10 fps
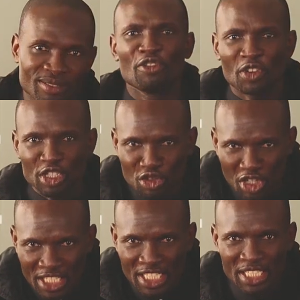
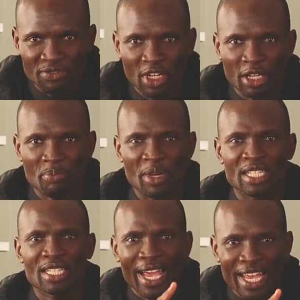Infrastructure
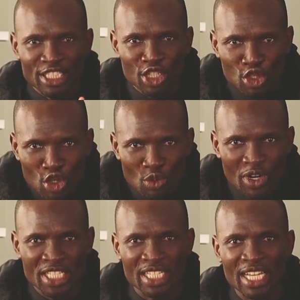development and new
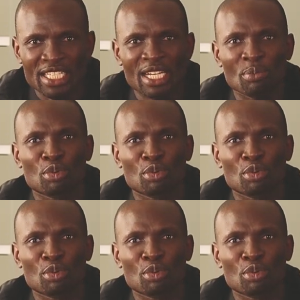residential